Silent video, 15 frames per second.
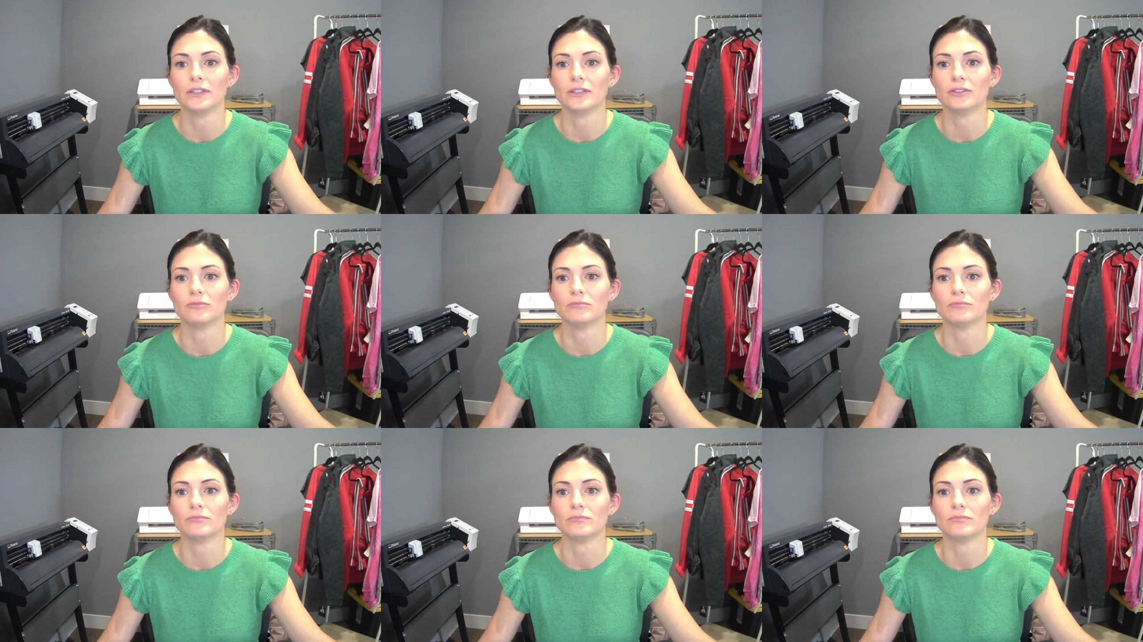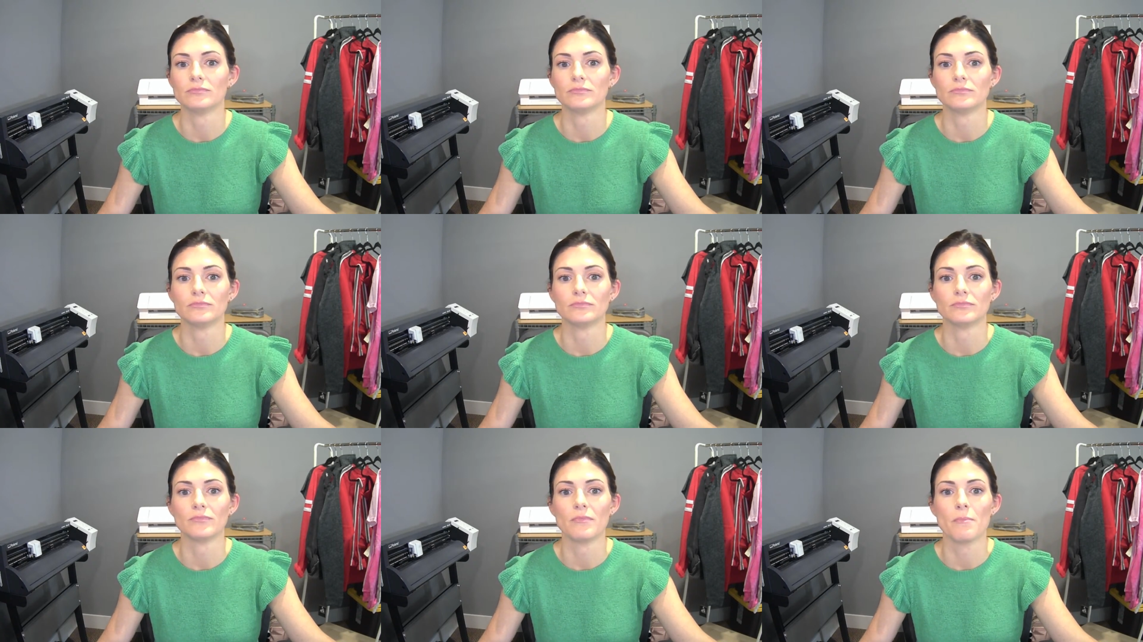
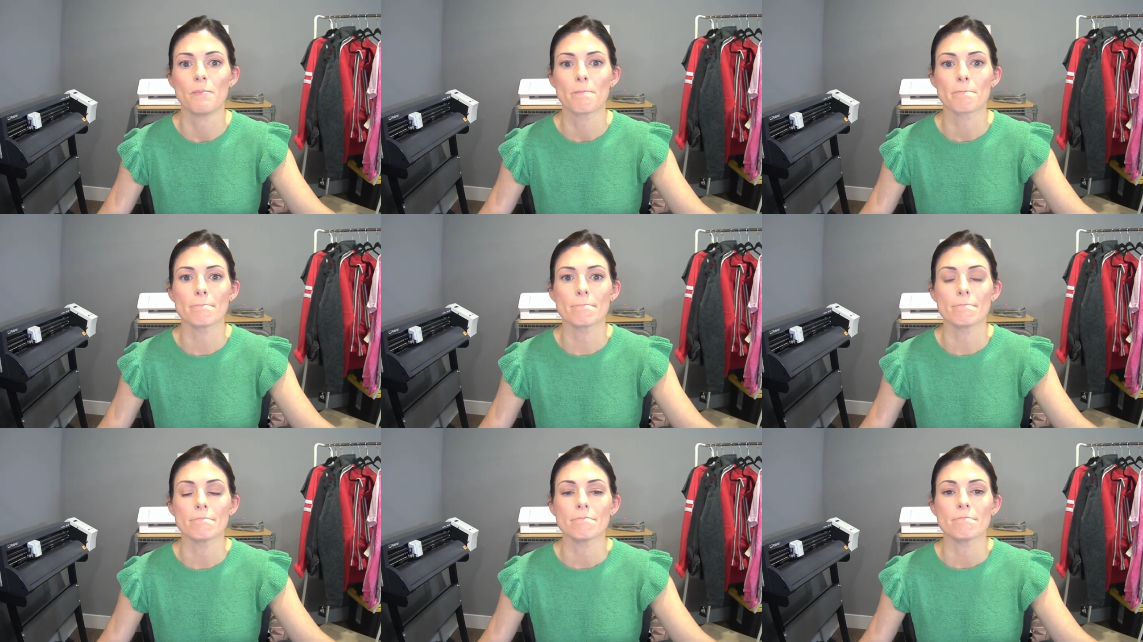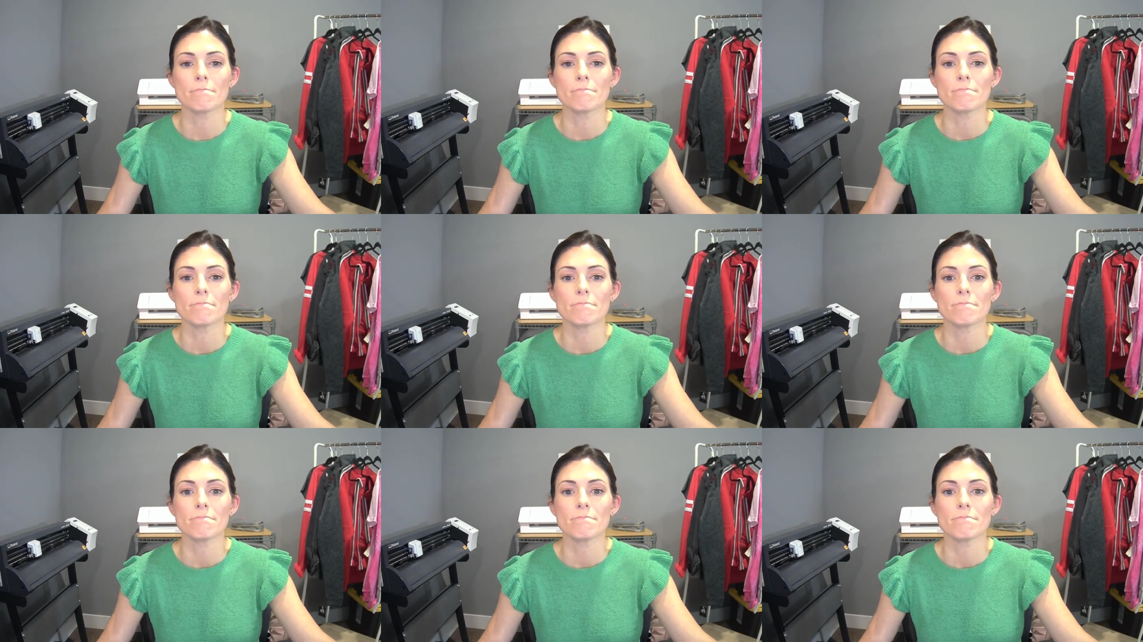
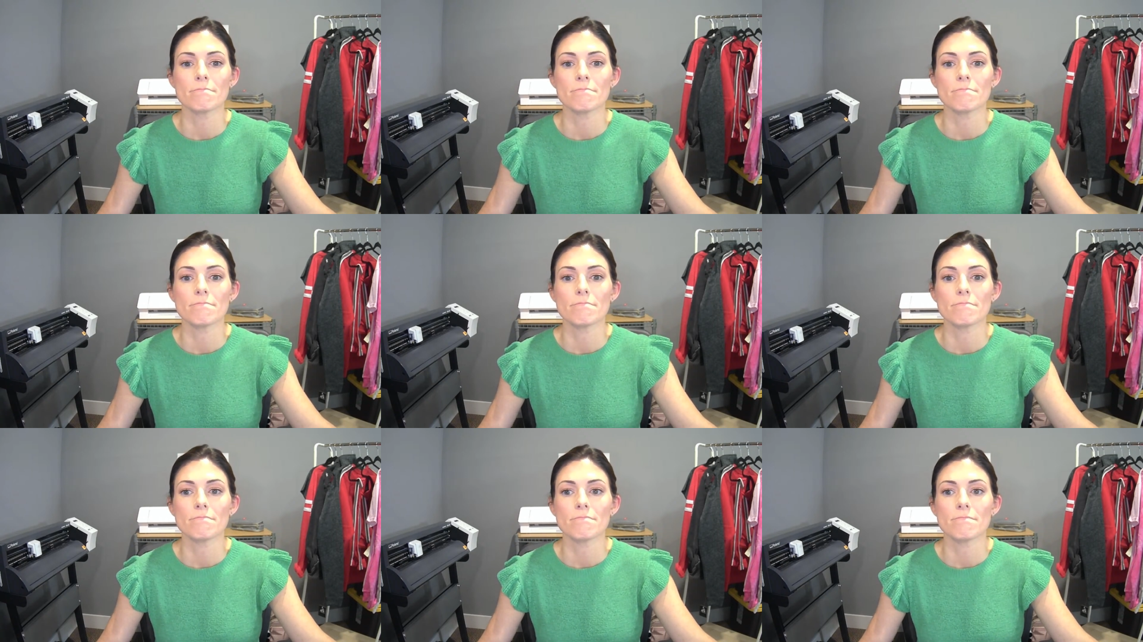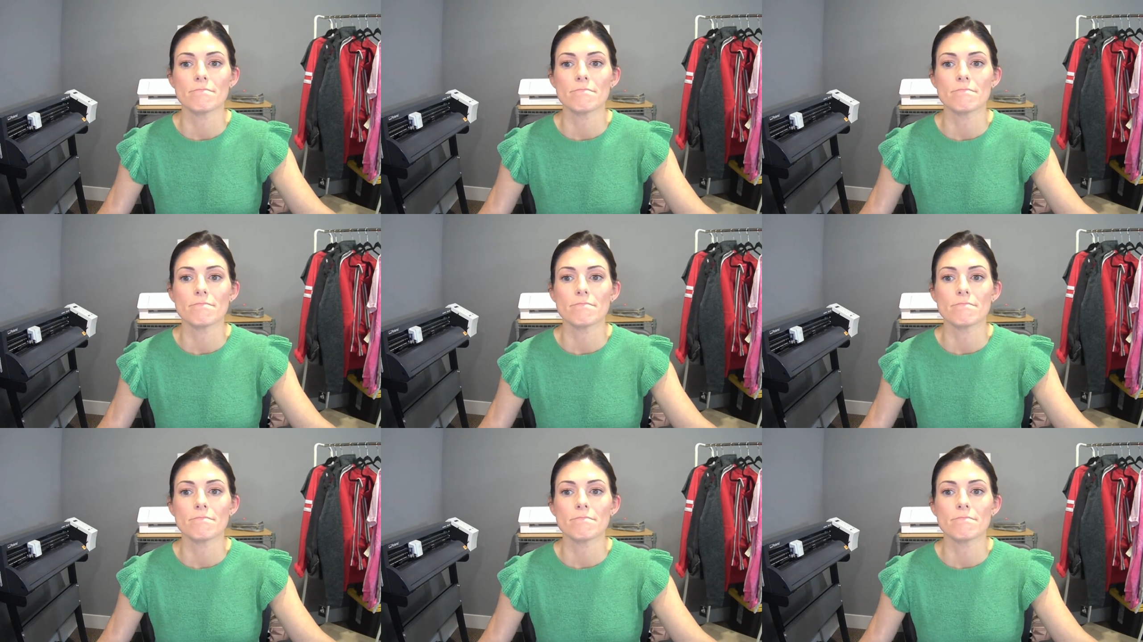(no one is talking)